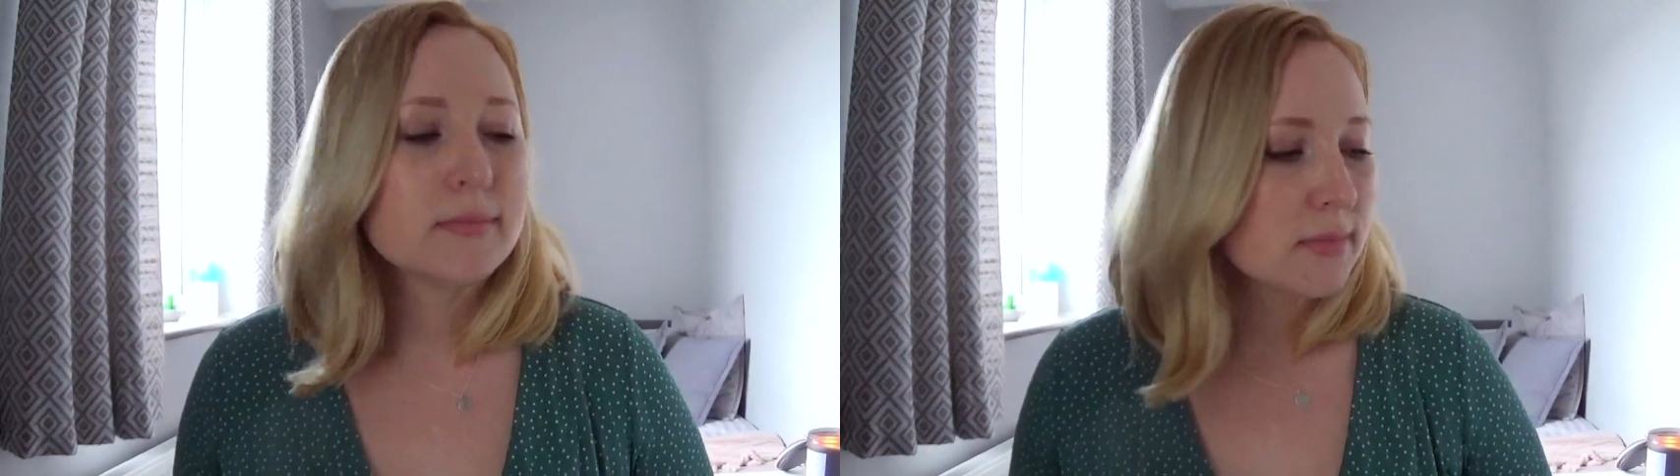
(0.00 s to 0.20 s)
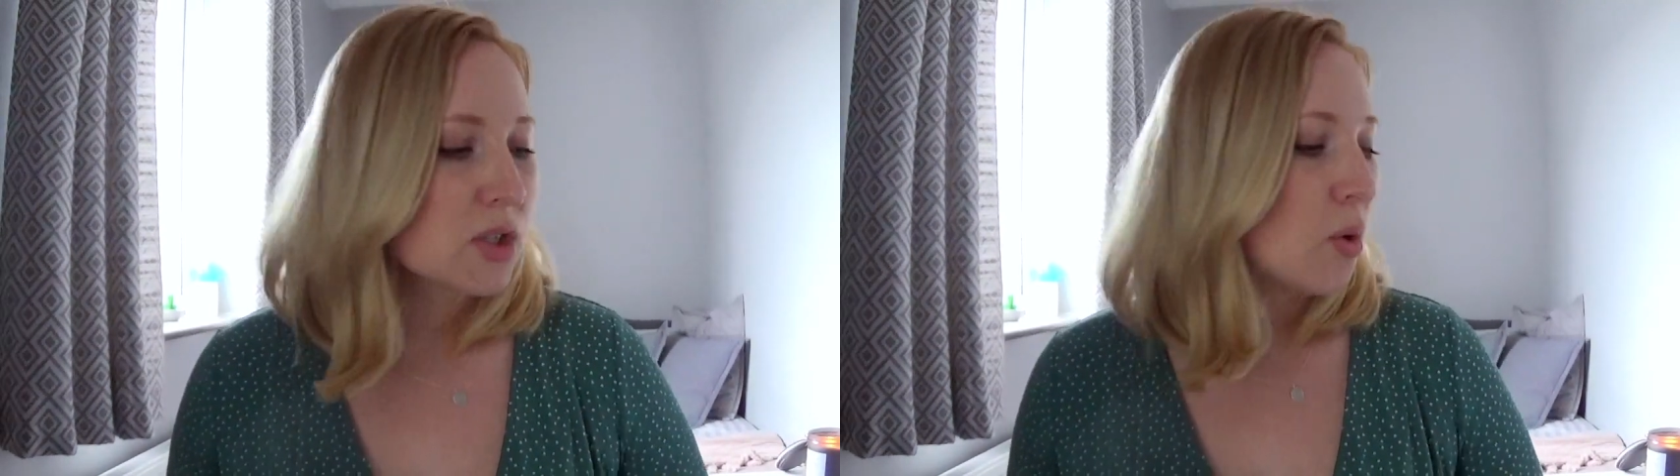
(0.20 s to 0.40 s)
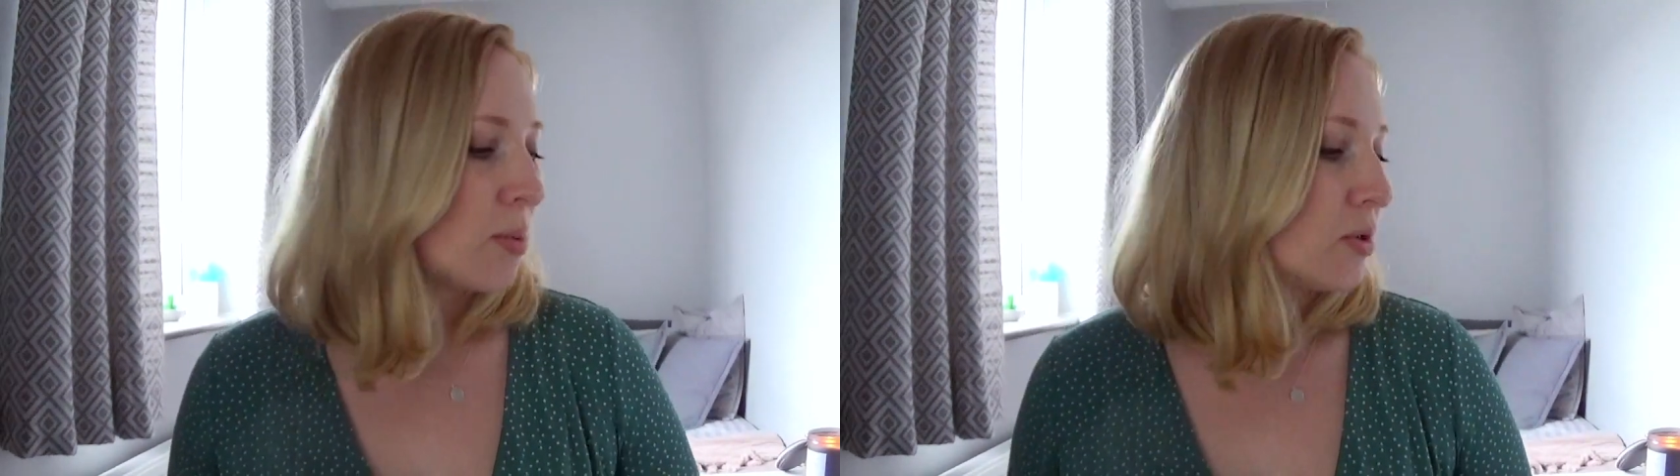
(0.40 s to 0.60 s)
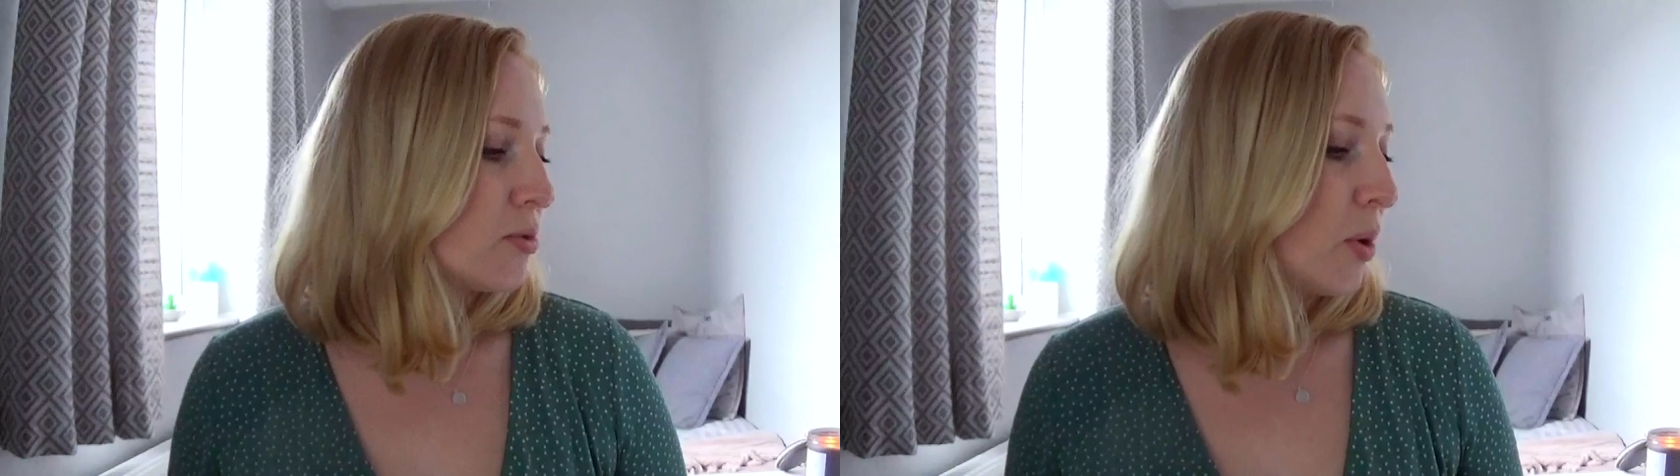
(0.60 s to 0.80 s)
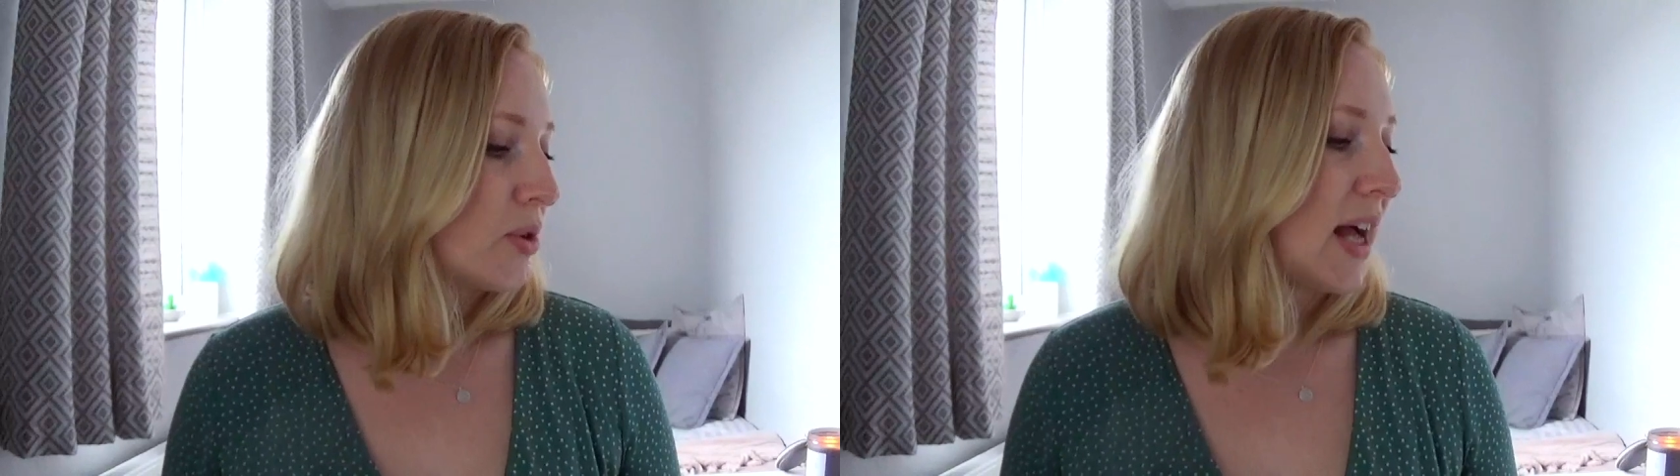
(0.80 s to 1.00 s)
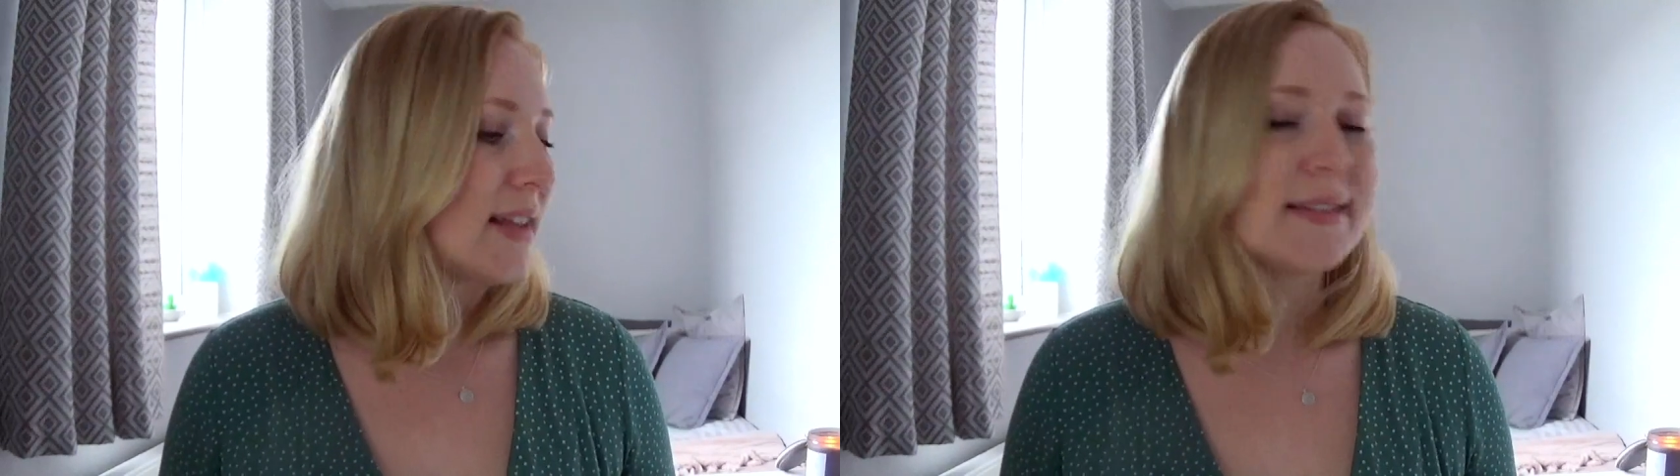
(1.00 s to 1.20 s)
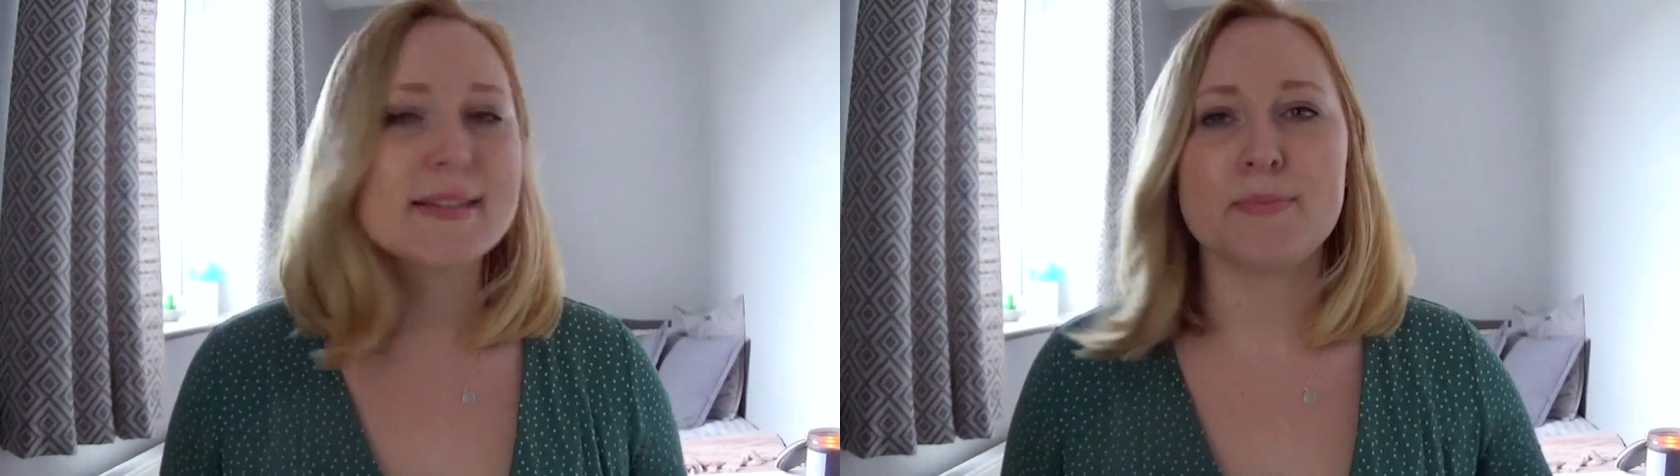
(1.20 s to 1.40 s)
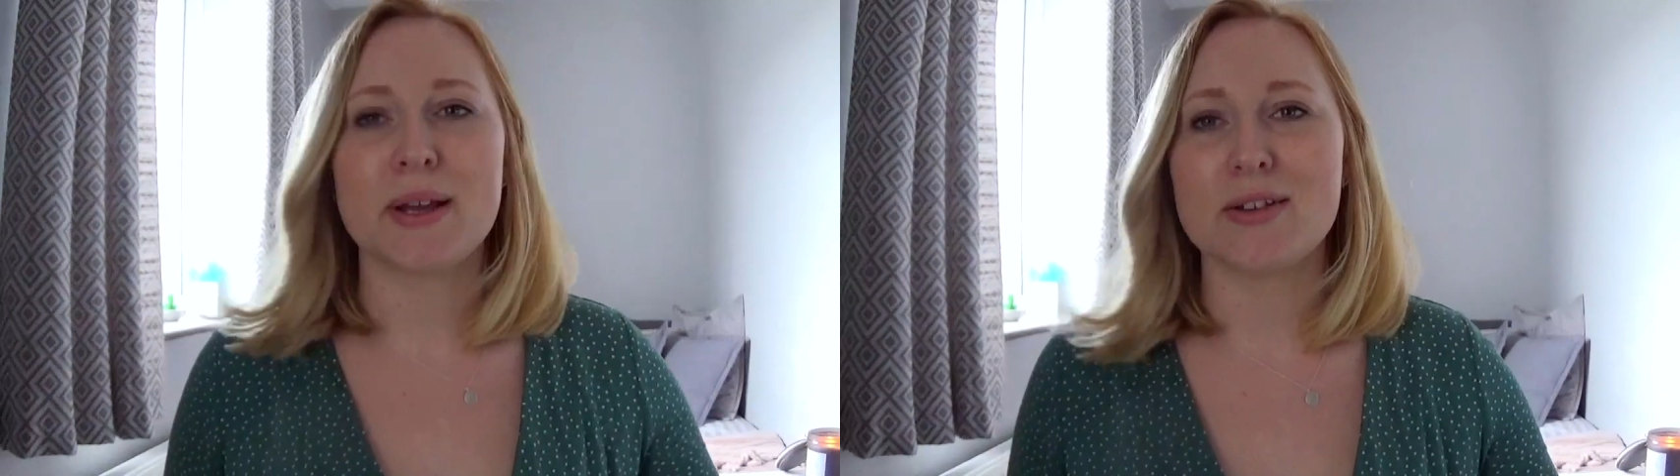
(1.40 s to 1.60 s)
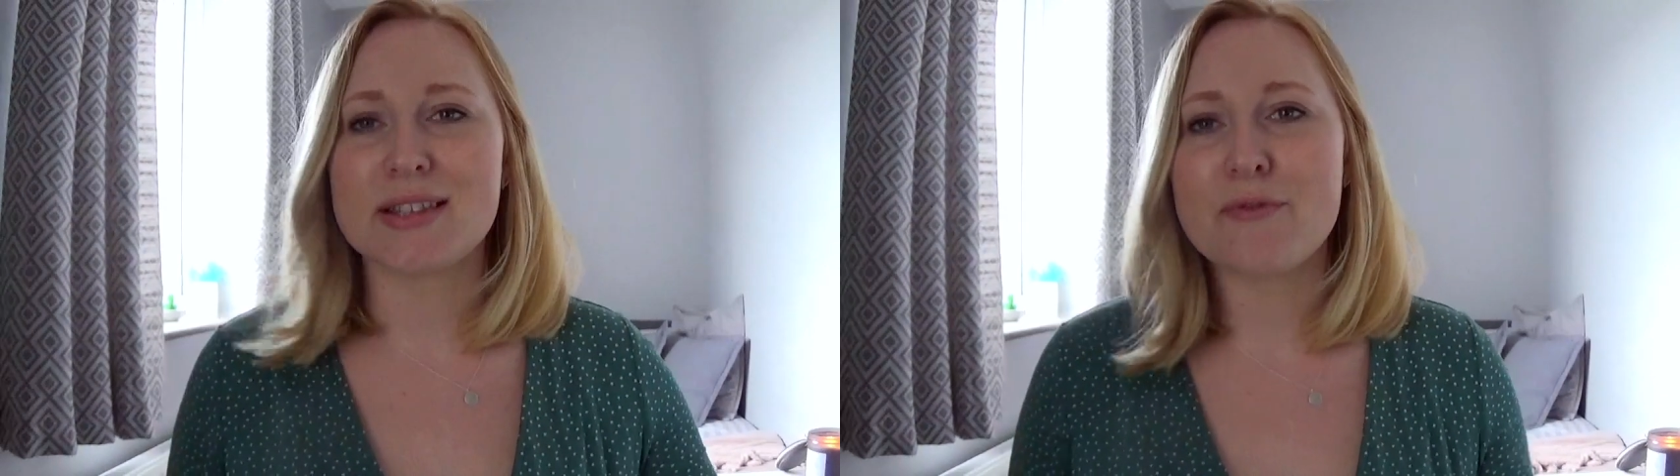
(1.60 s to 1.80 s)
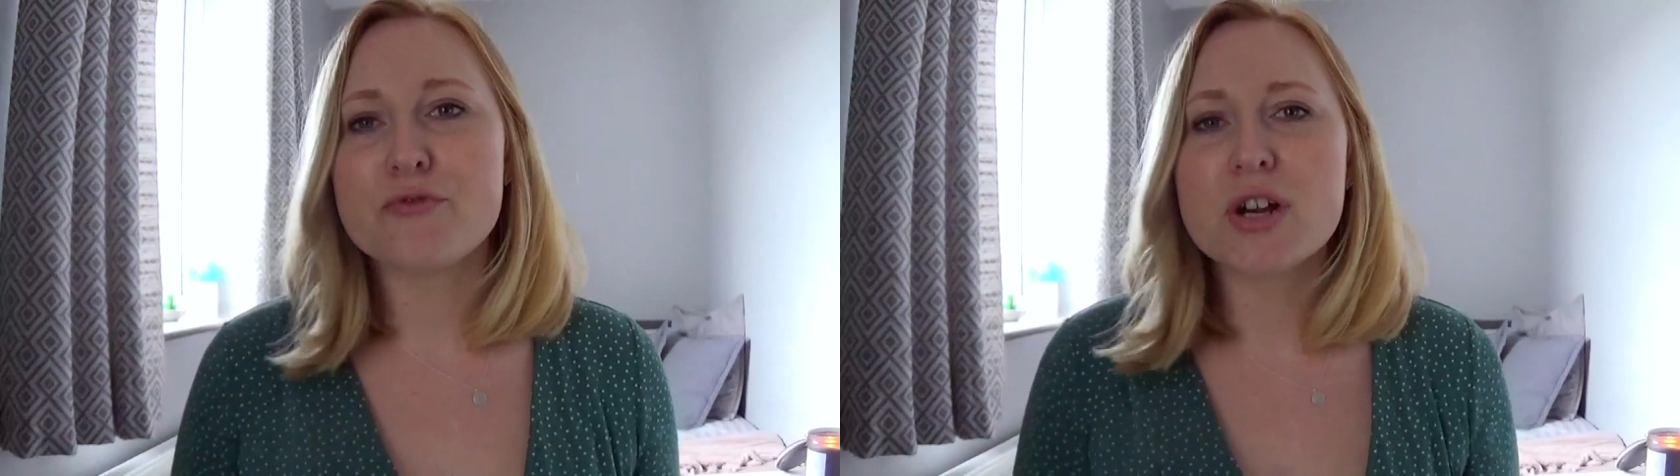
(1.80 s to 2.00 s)
Swapped onto podcasts because
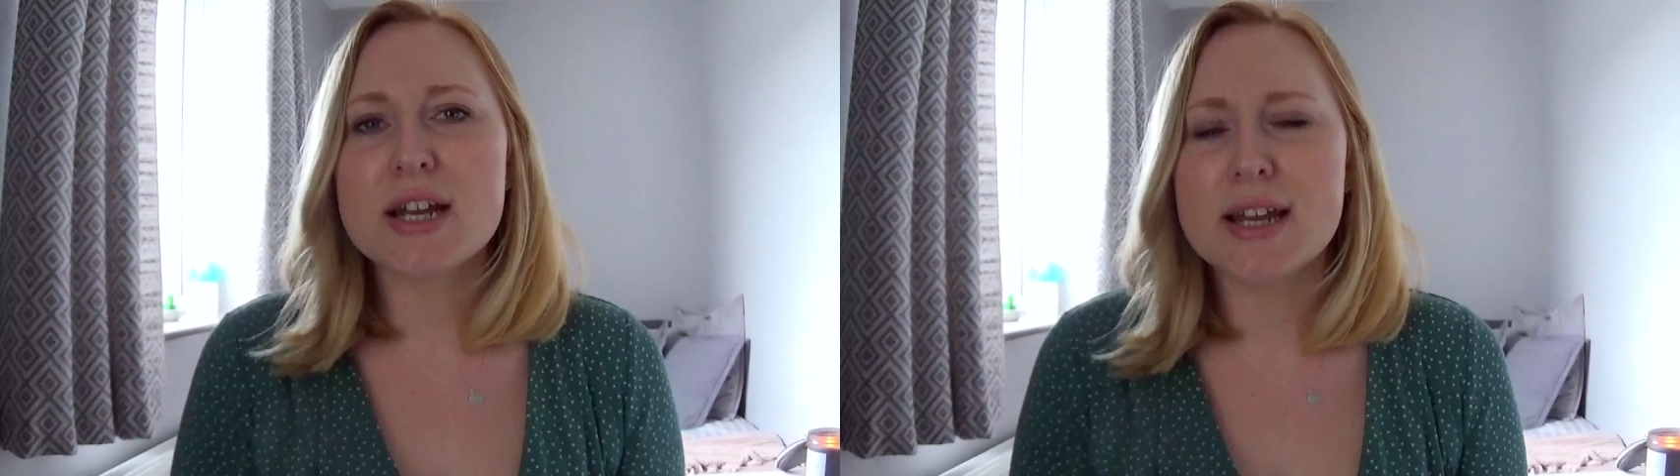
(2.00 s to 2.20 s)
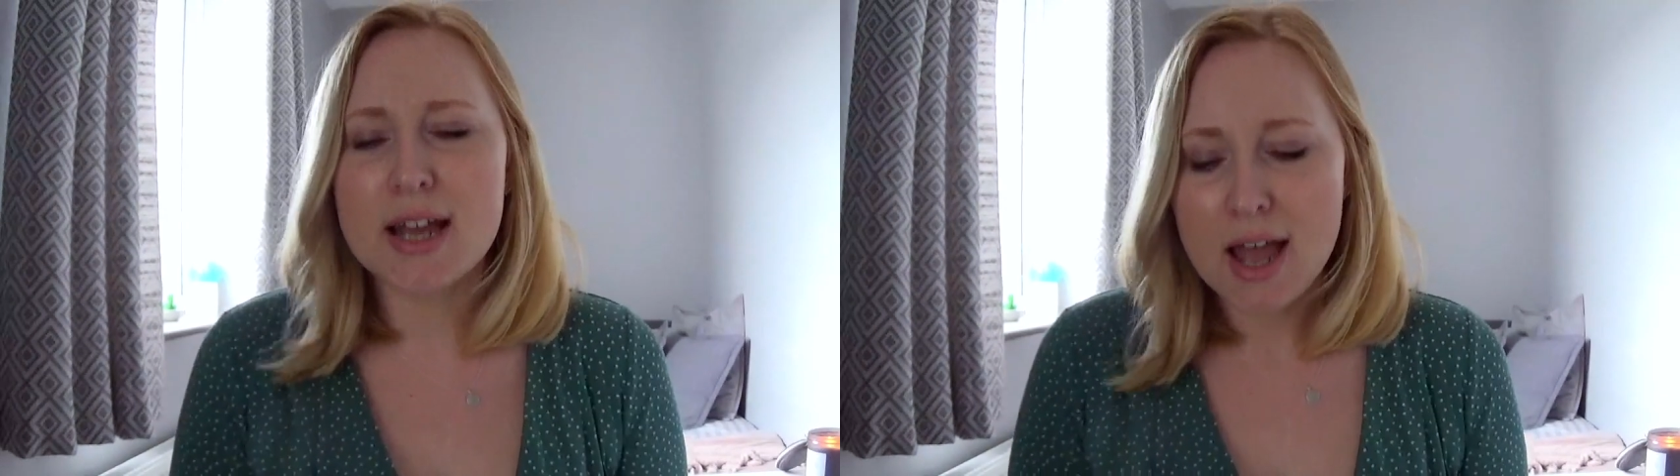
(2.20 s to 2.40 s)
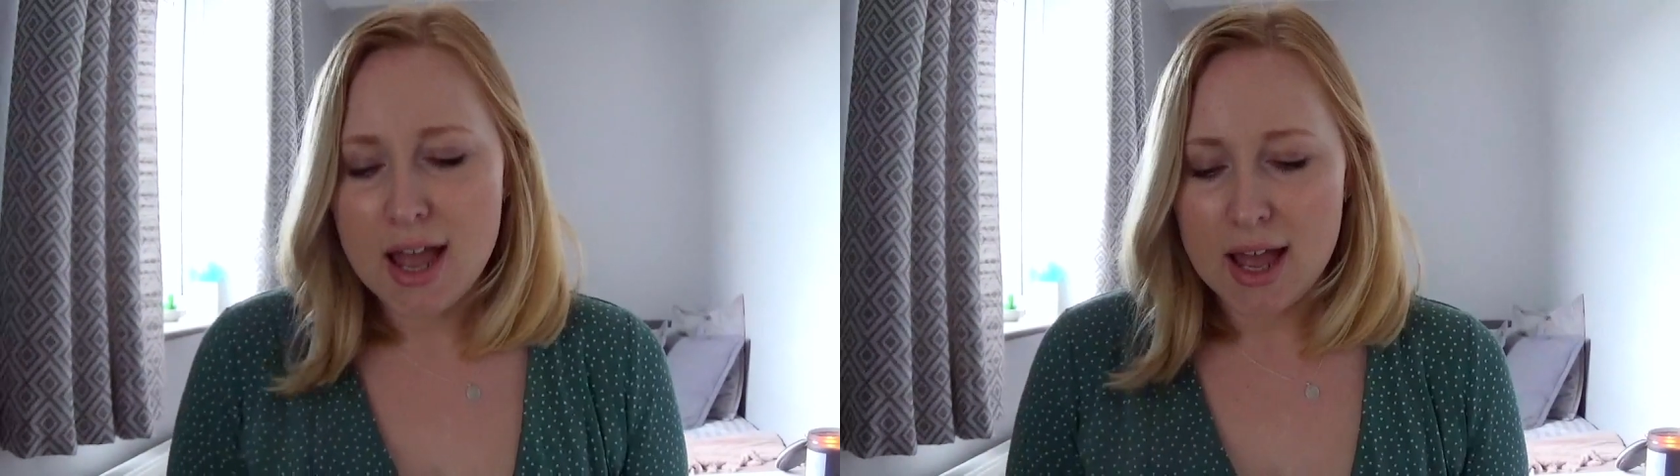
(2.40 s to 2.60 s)
they're free